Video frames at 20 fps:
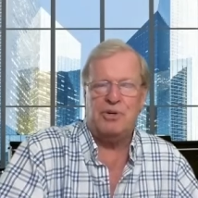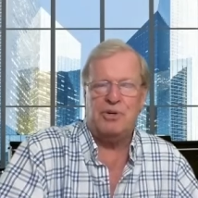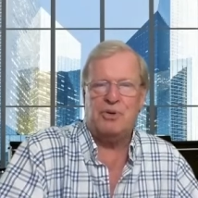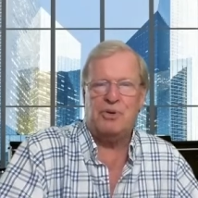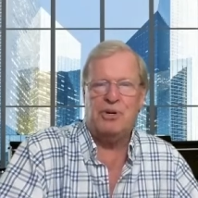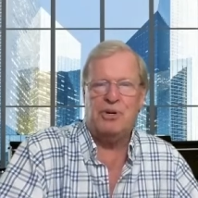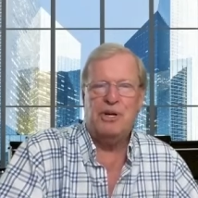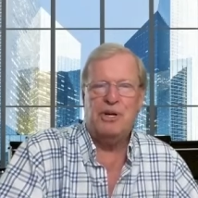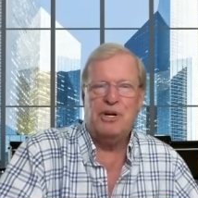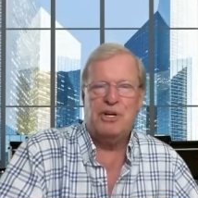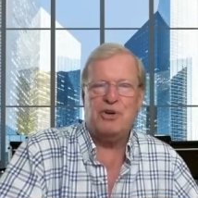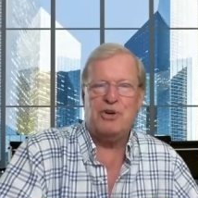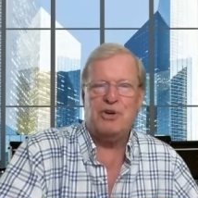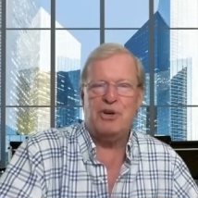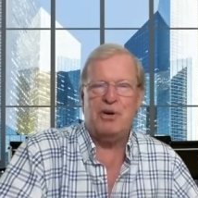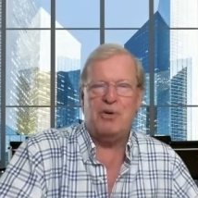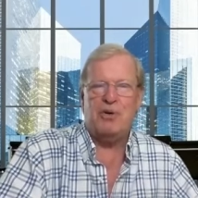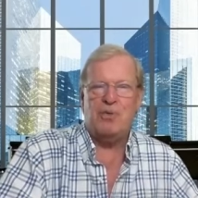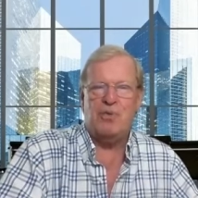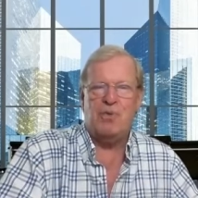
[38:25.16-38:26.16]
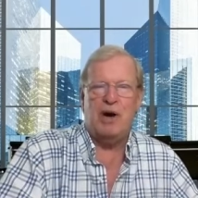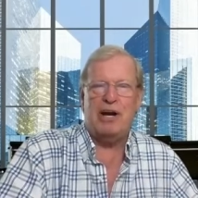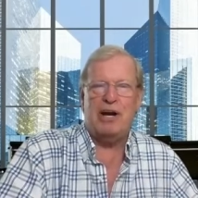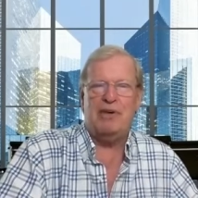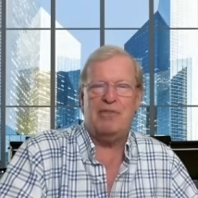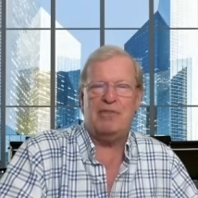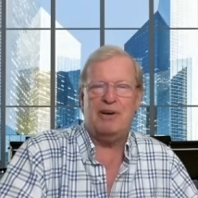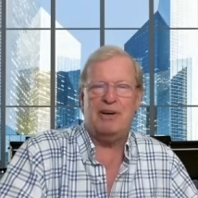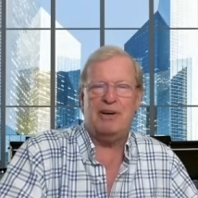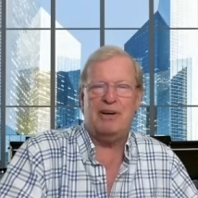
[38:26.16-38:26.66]
you're you're at one
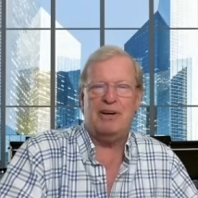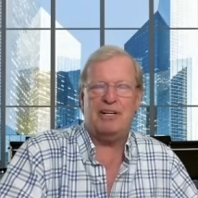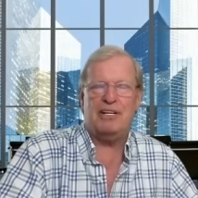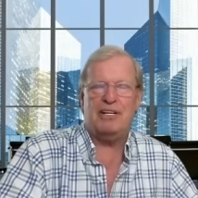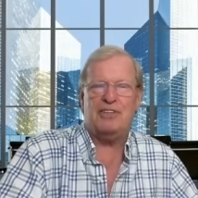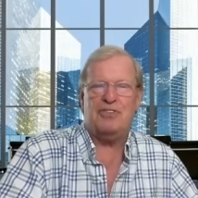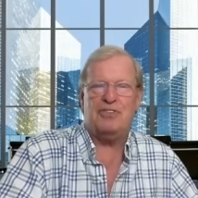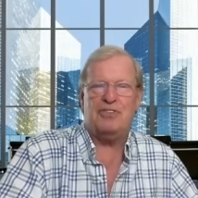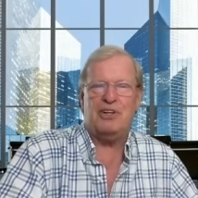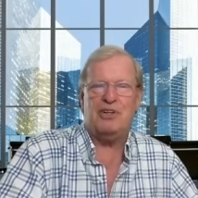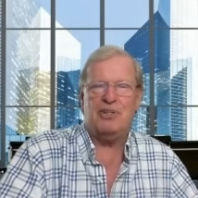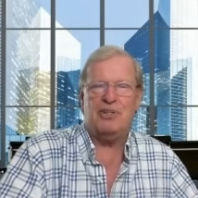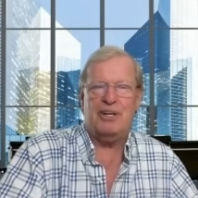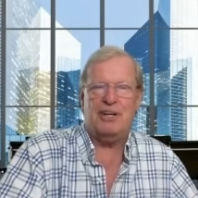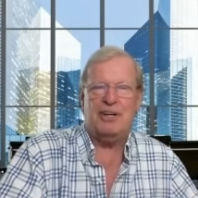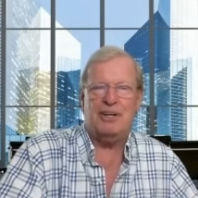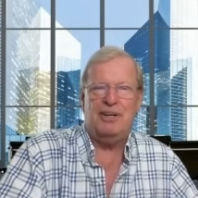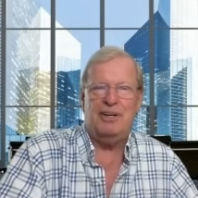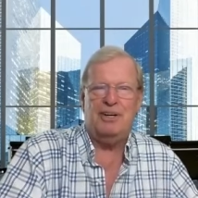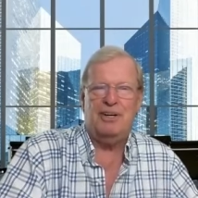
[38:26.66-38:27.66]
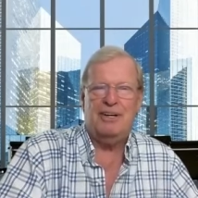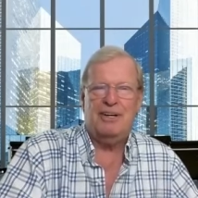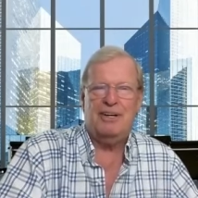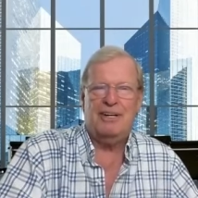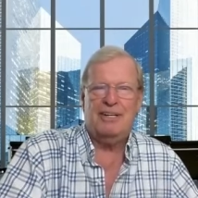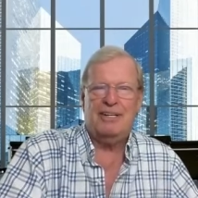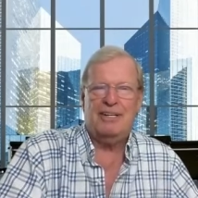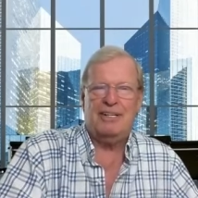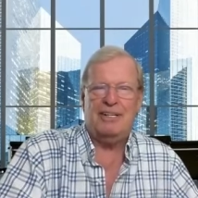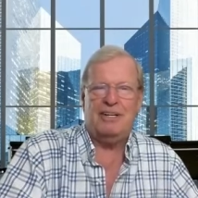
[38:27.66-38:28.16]
of a, a gazillion.
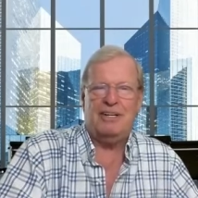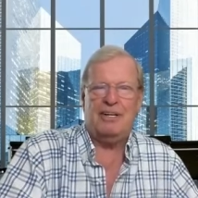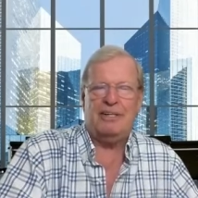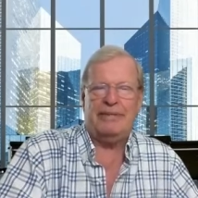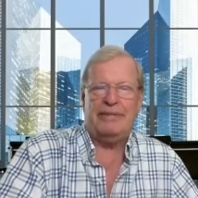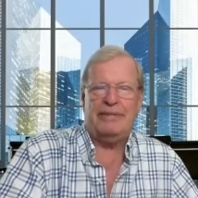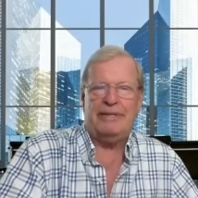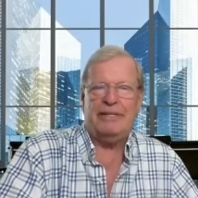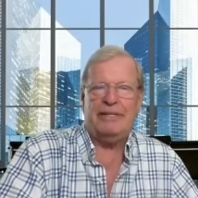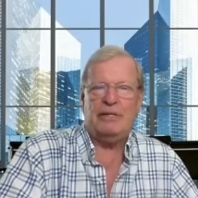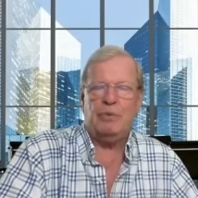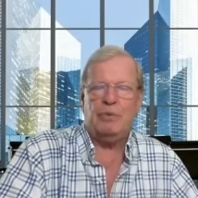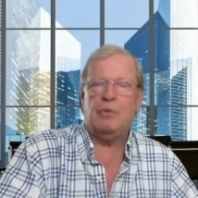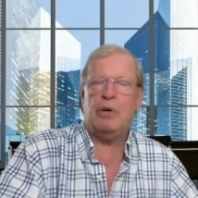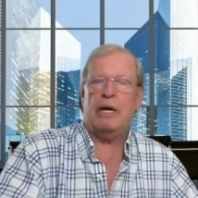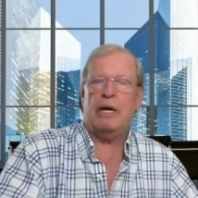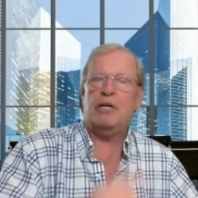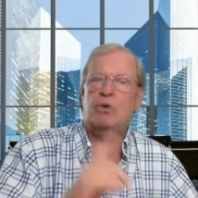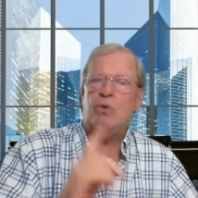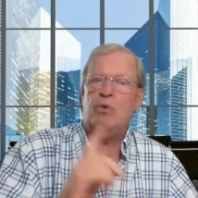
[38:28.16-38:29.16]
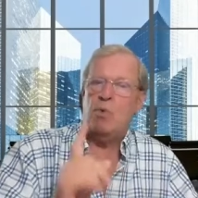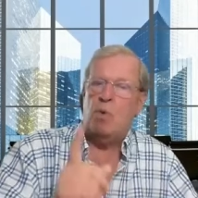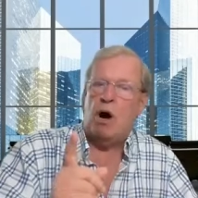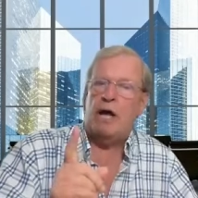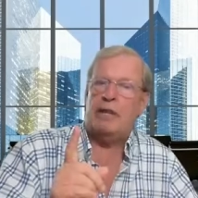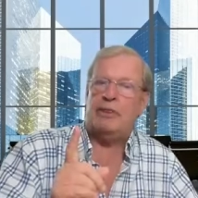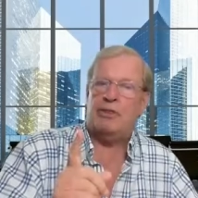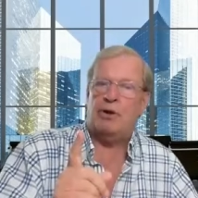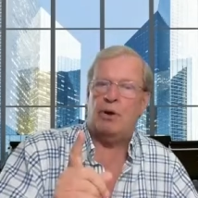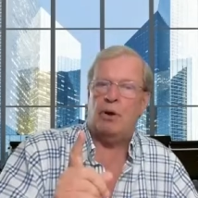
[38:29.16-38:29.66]
You, what you
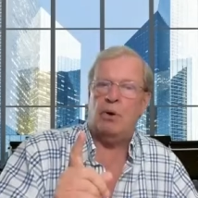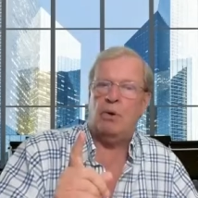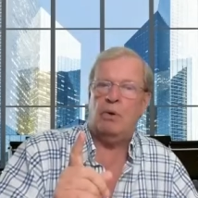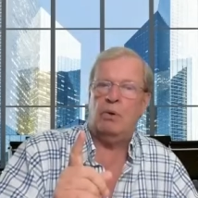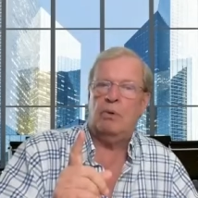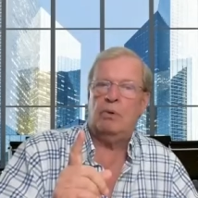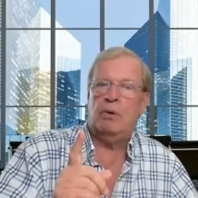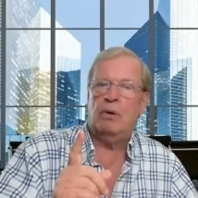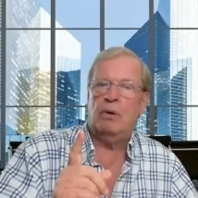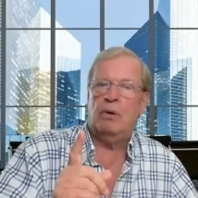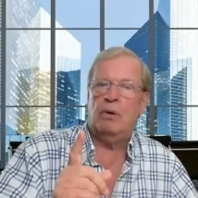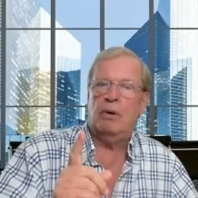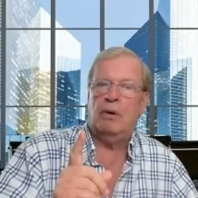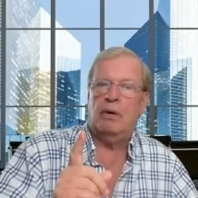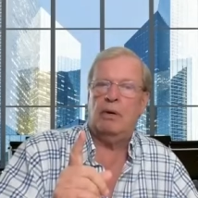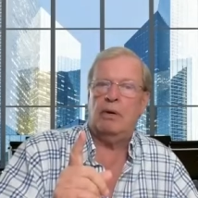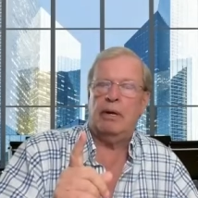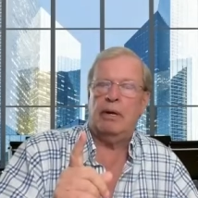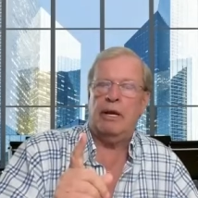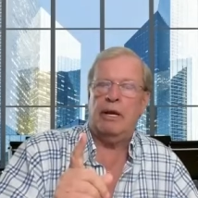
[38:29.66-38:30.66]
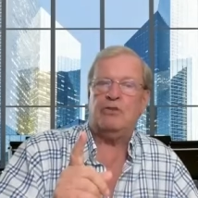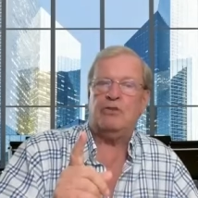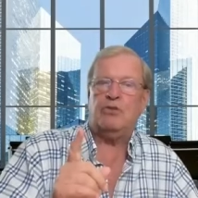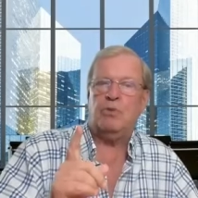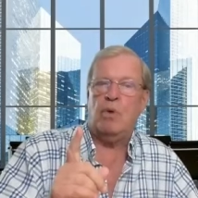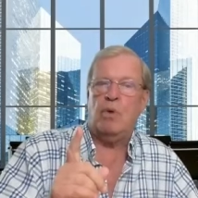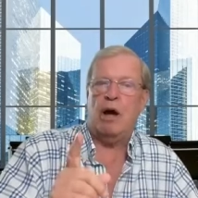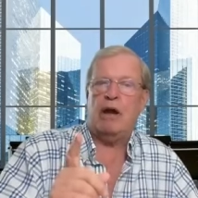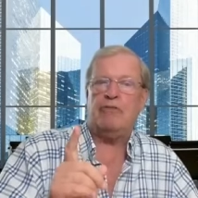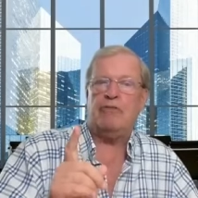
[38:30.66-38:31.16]
want though is
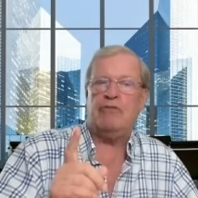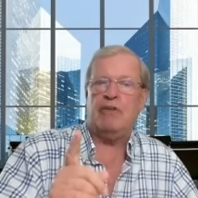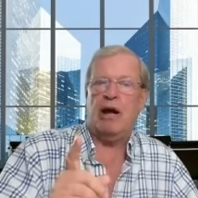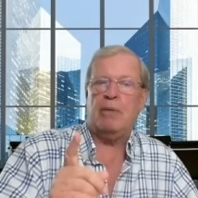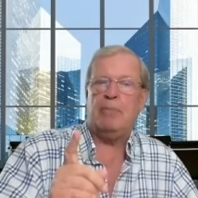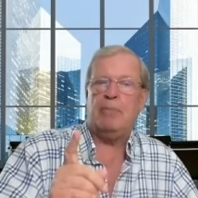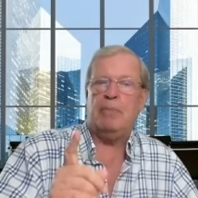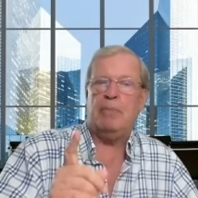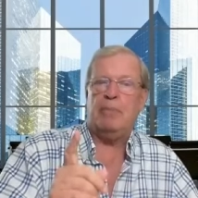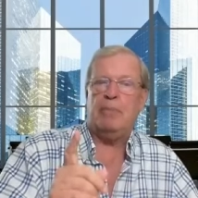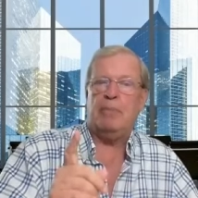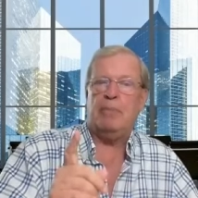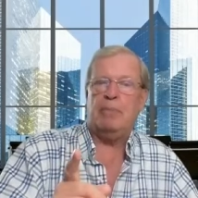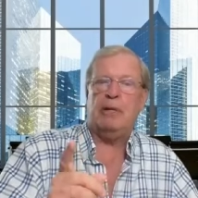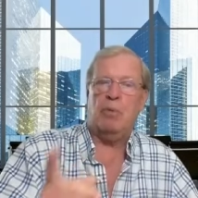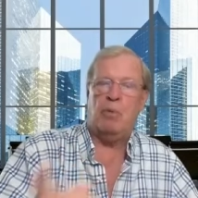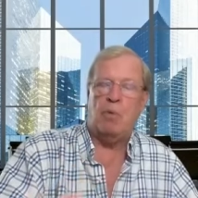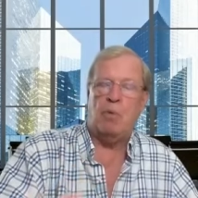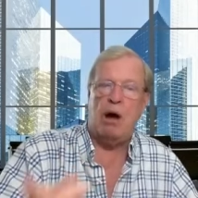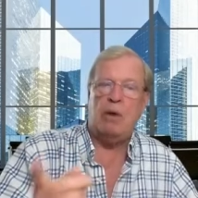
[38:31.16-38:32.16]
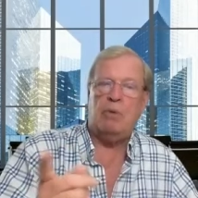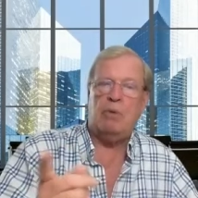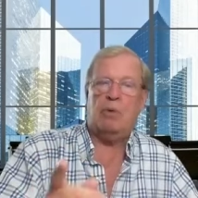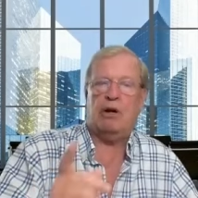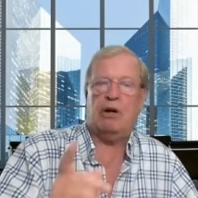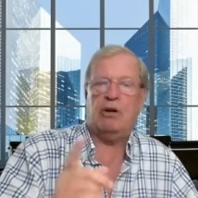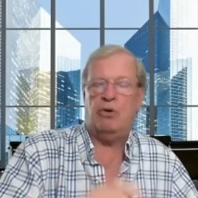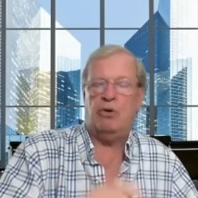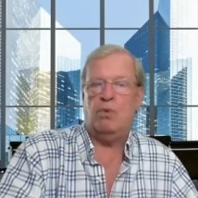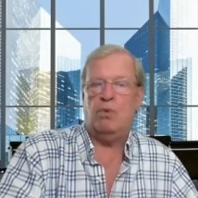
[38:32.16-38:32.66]
you want to find people that
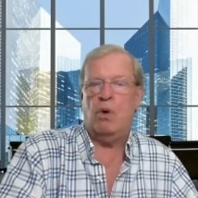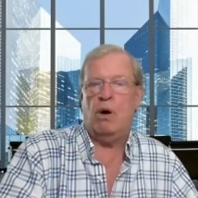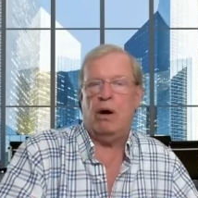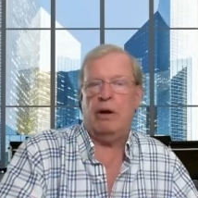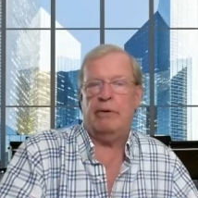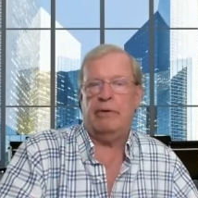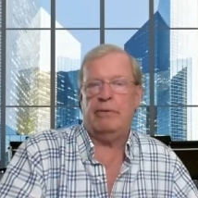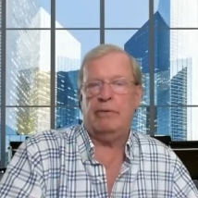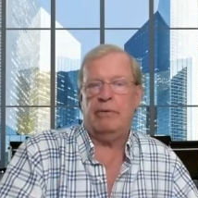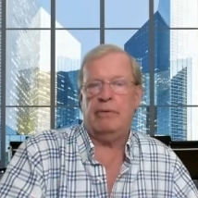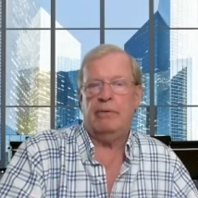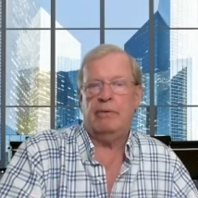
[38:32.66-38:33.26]
want what you want.